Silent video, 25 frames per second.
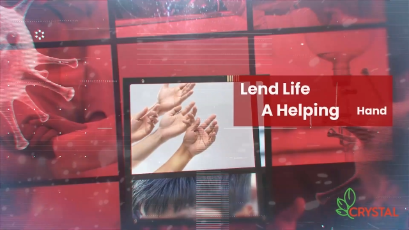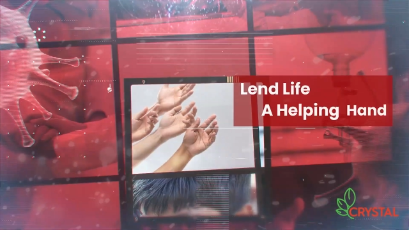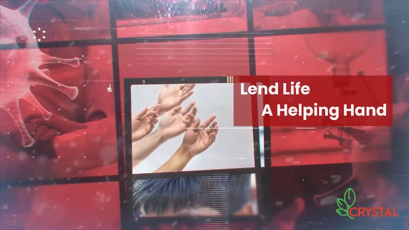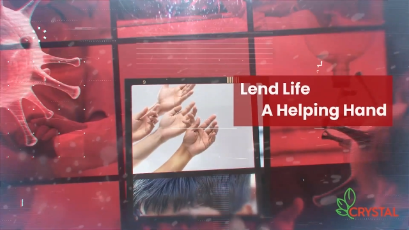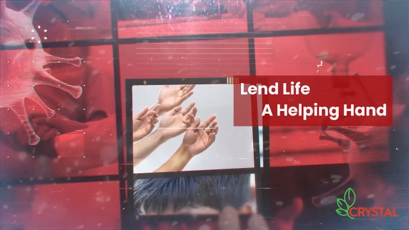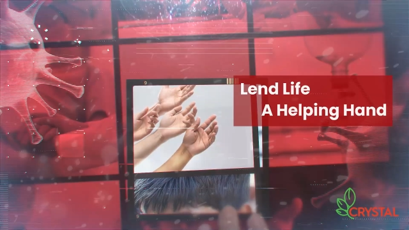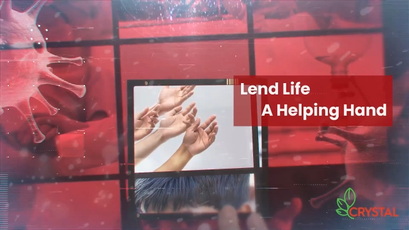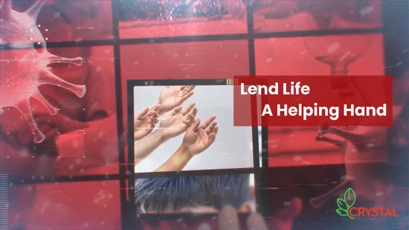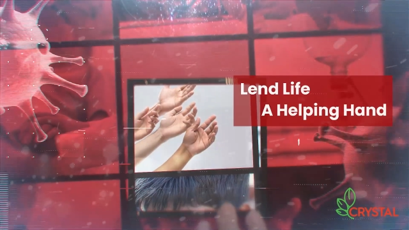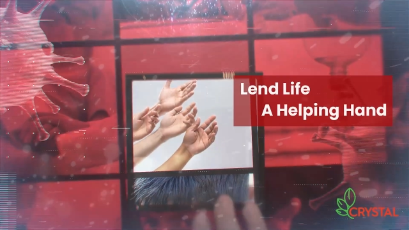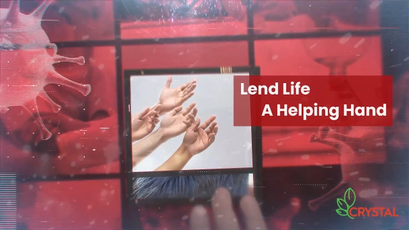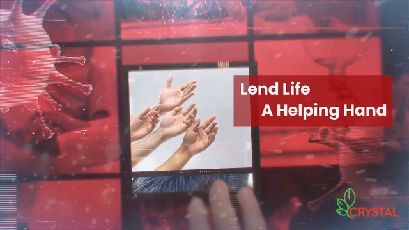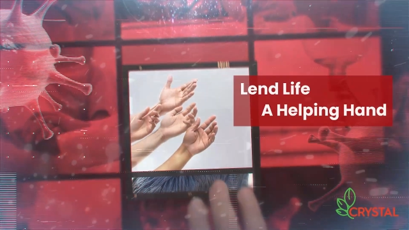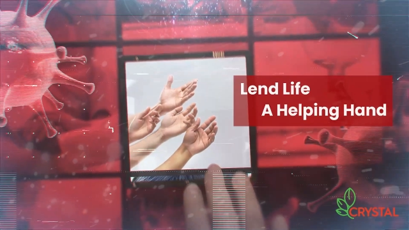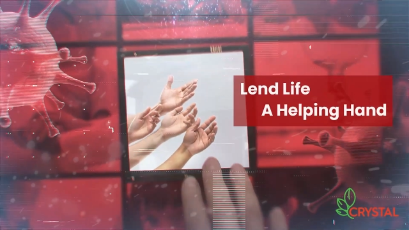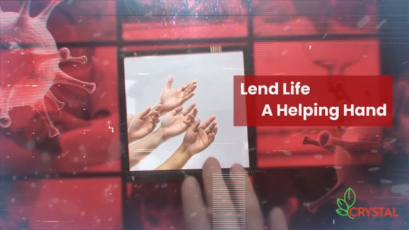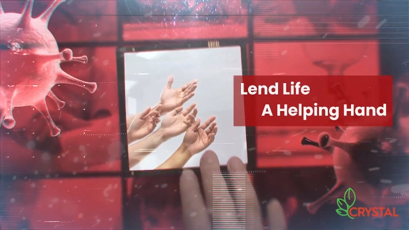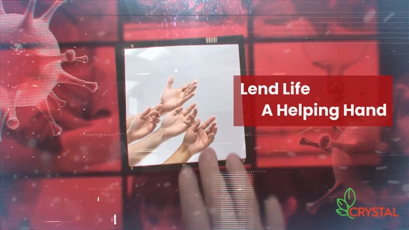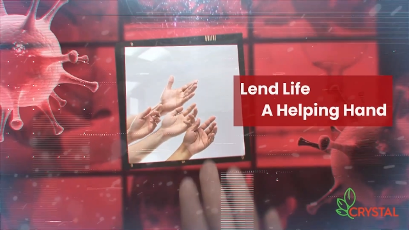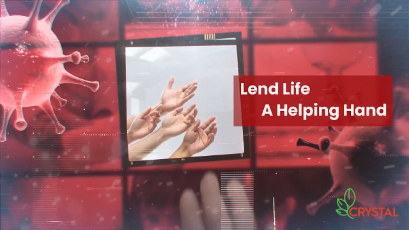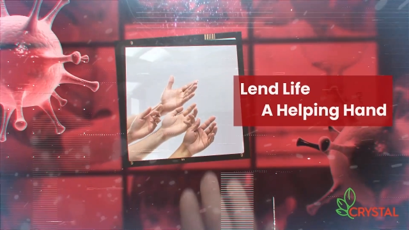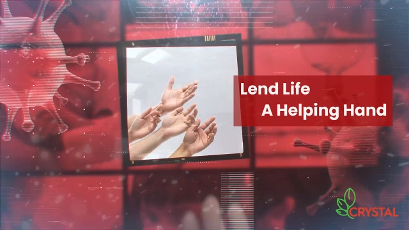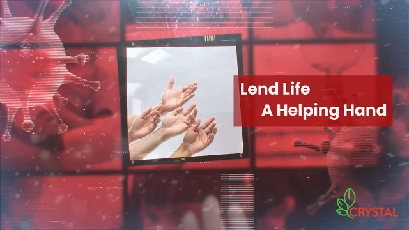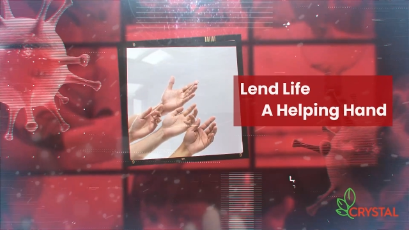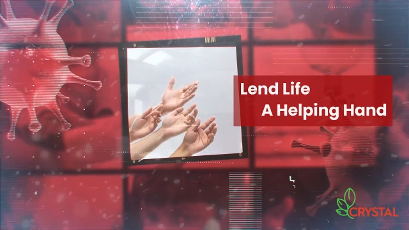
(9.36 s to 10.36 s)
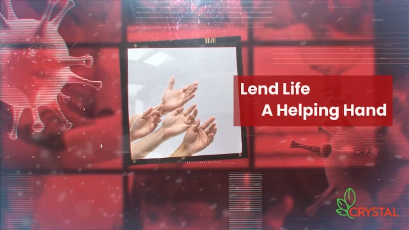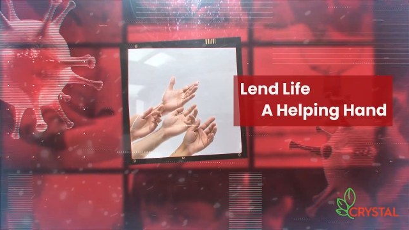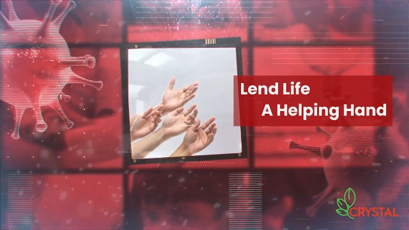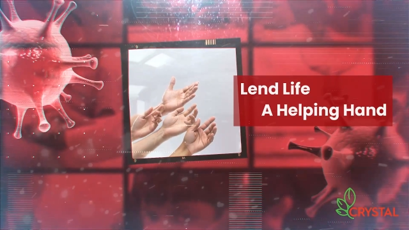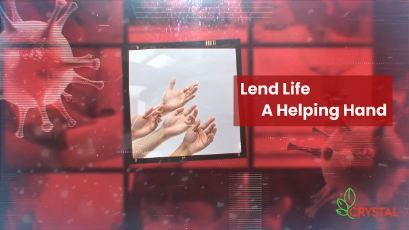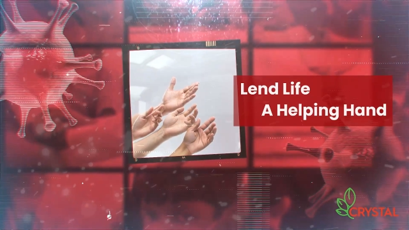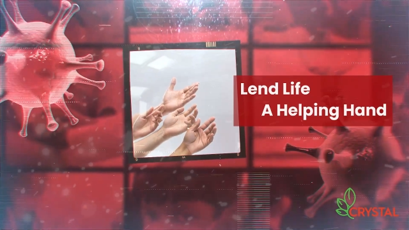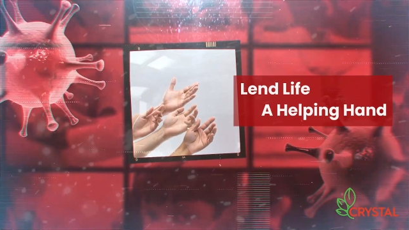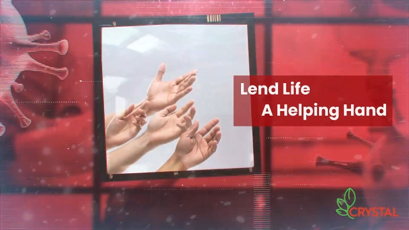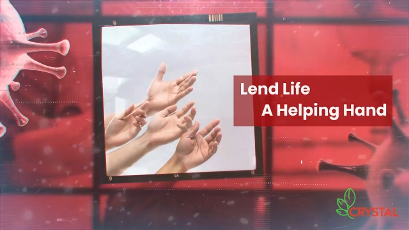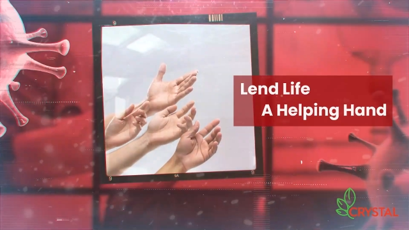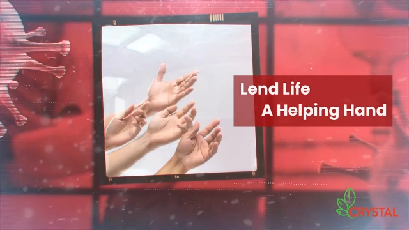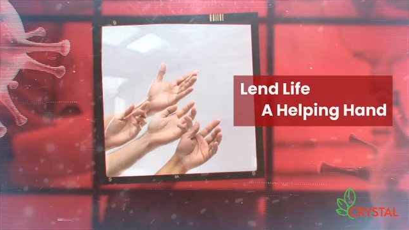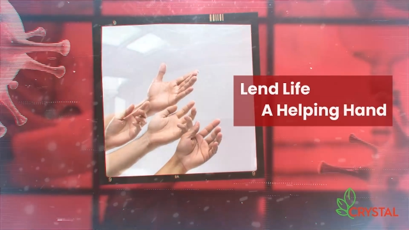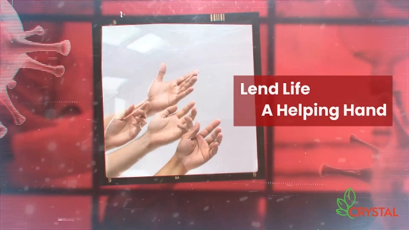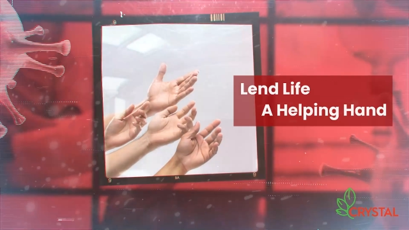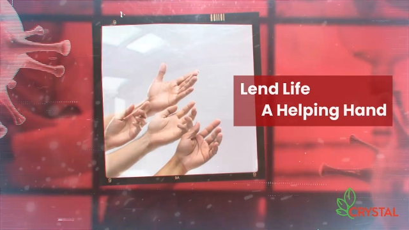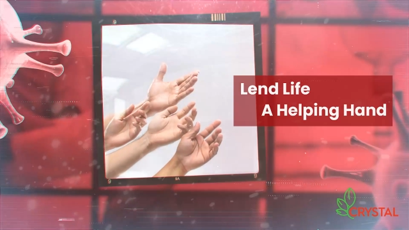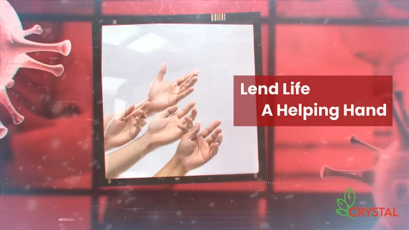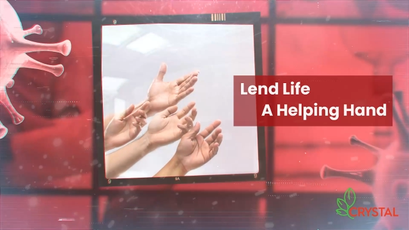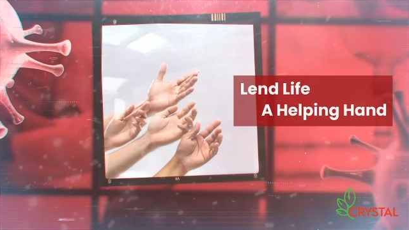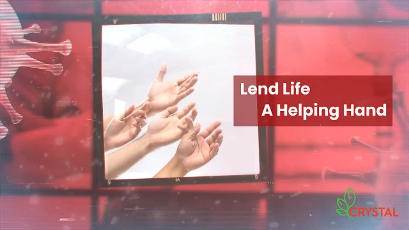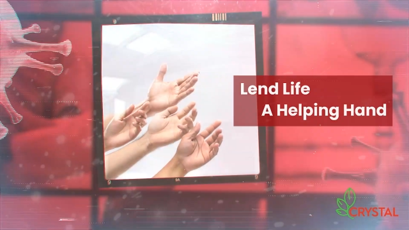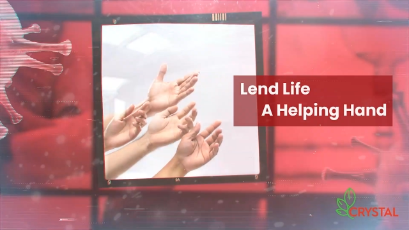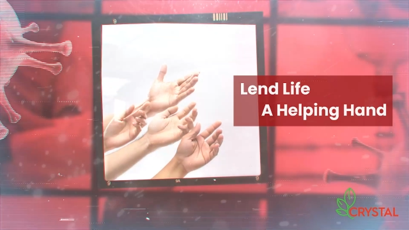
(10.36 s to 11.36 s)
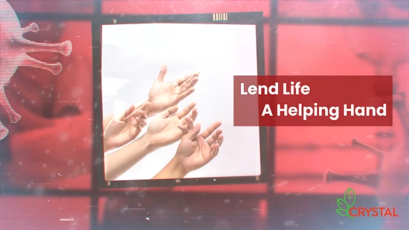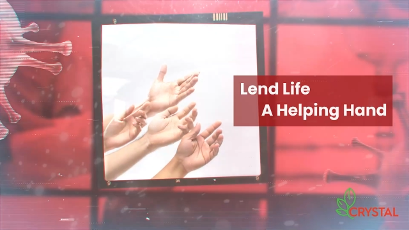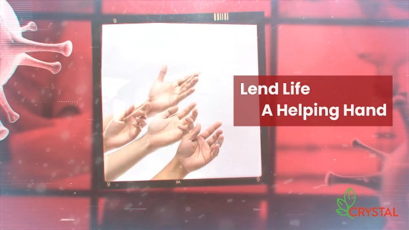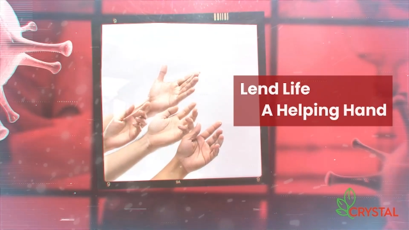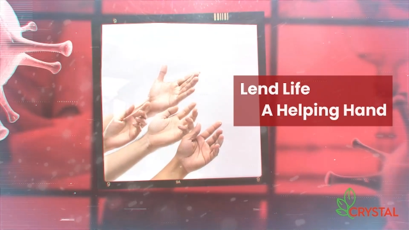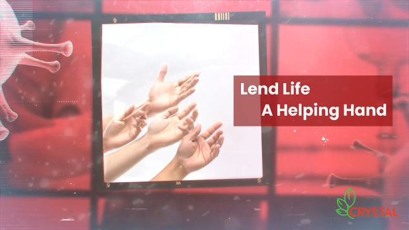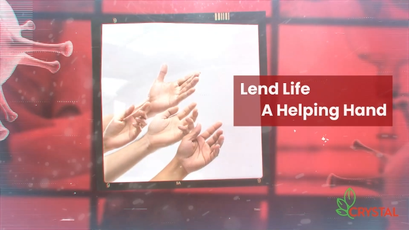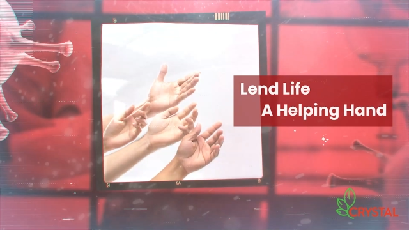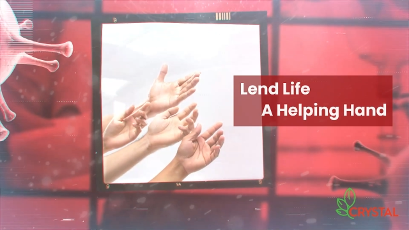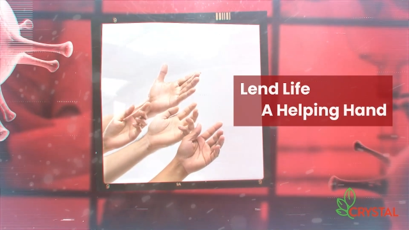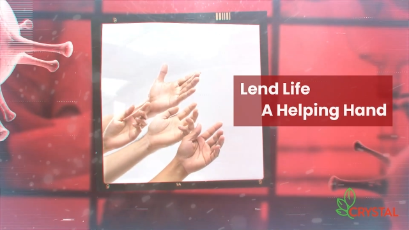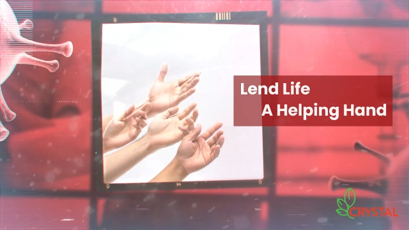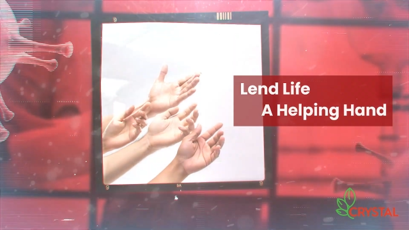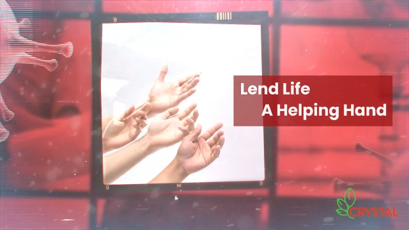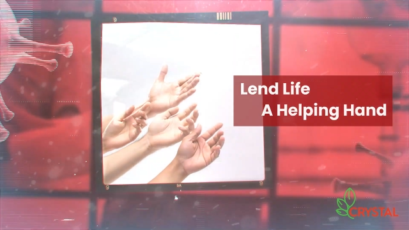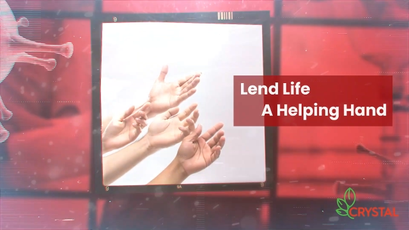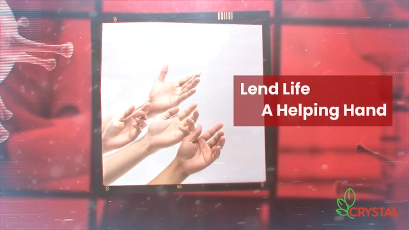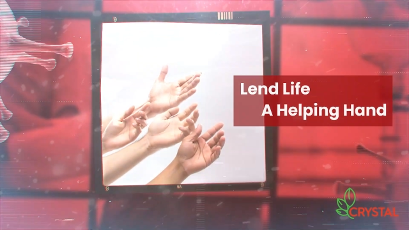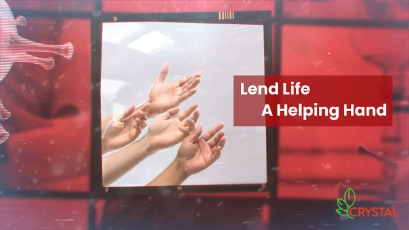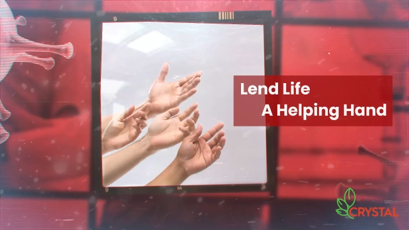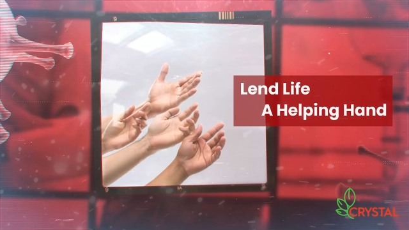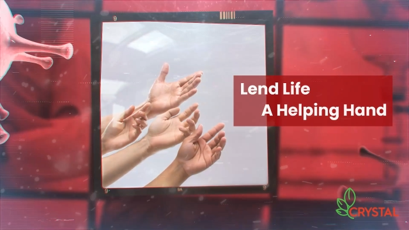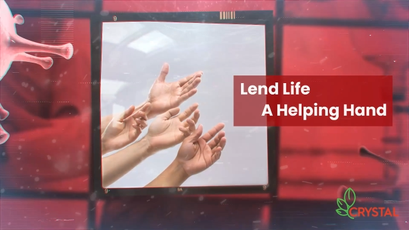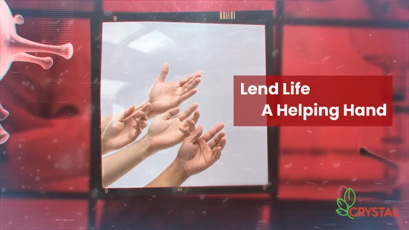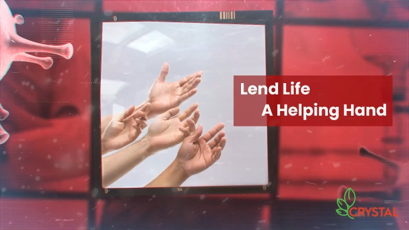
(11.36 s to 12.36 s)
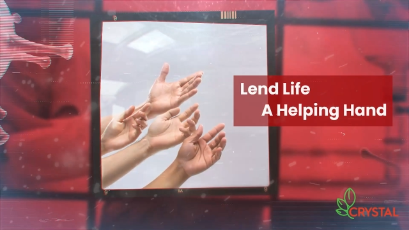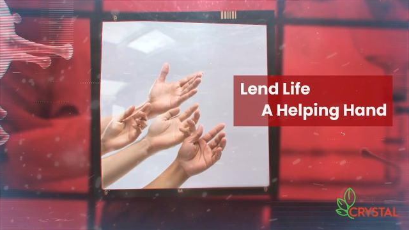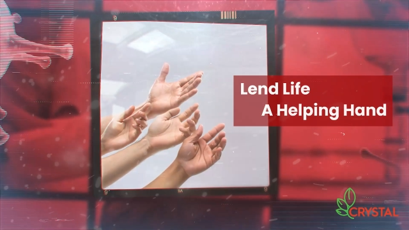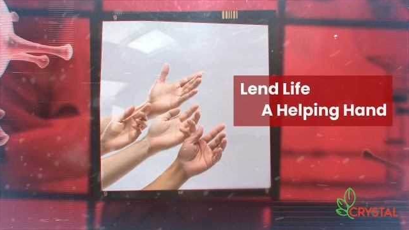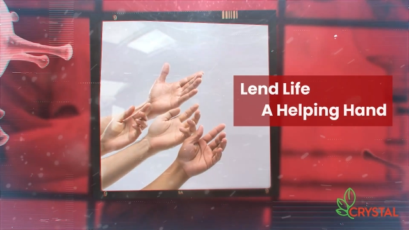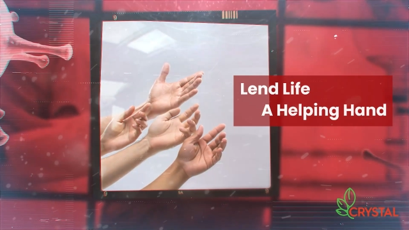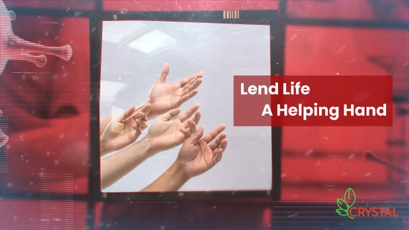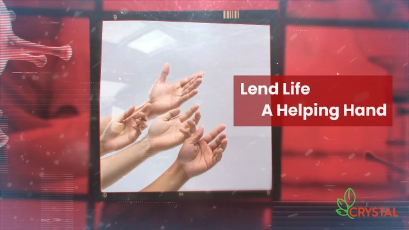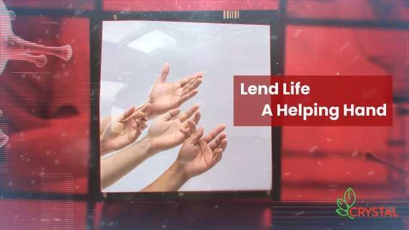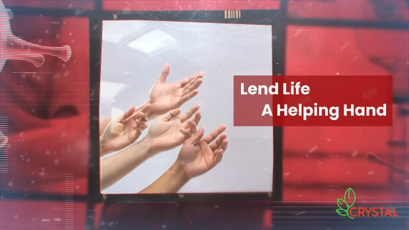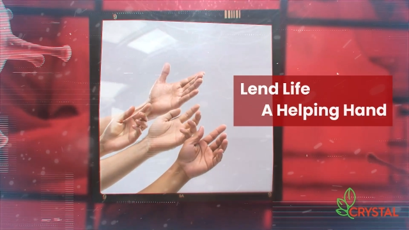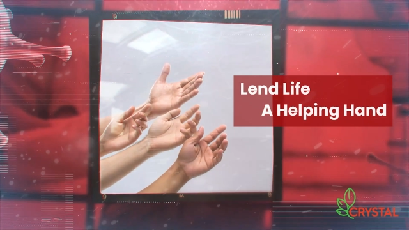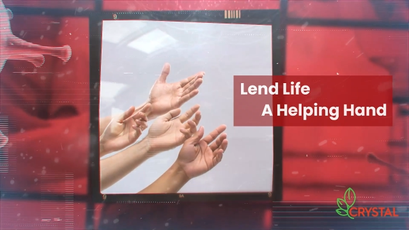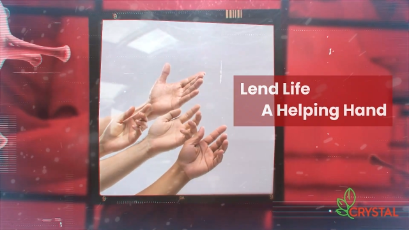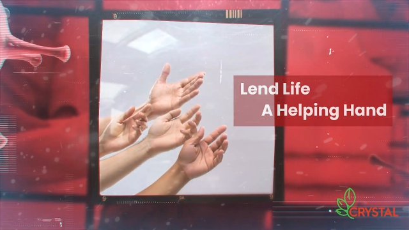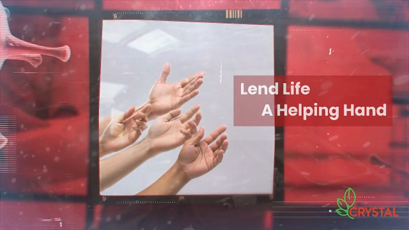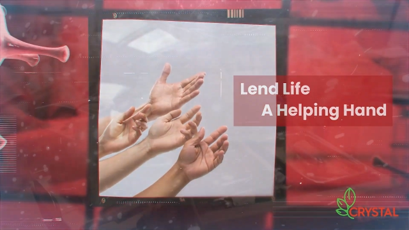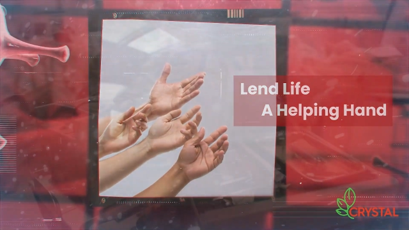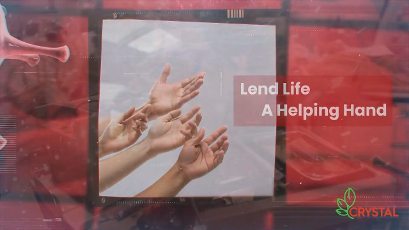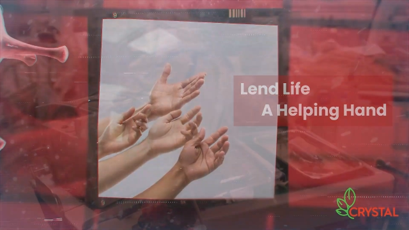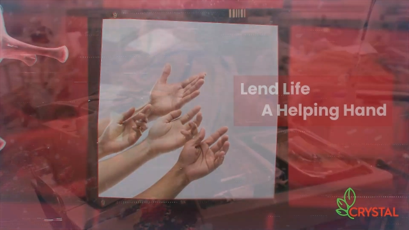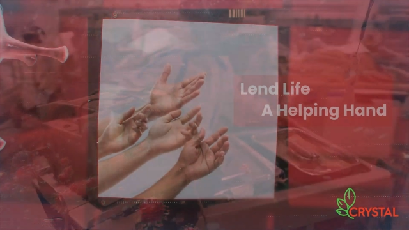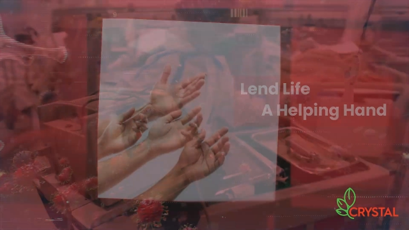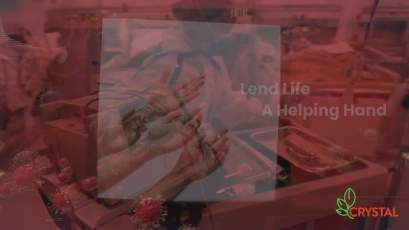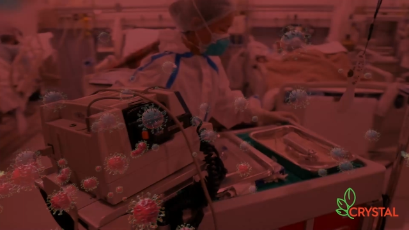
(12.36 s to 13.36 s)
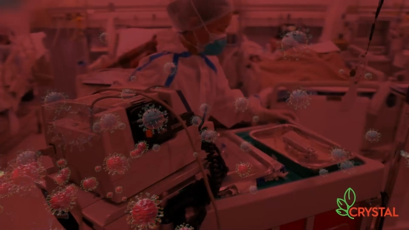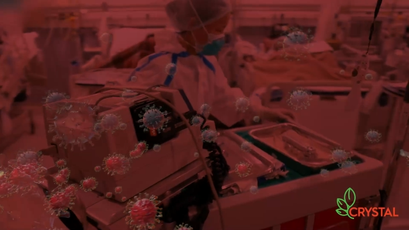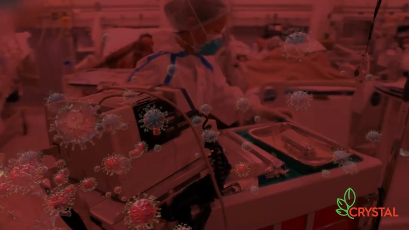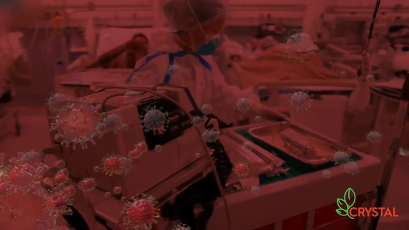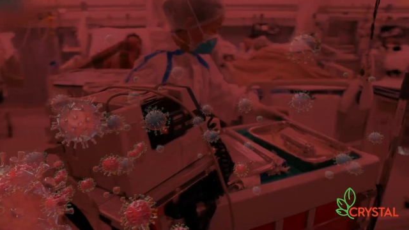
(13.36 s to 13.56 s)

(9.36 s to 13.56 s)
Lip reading: [unreadable: no face in view]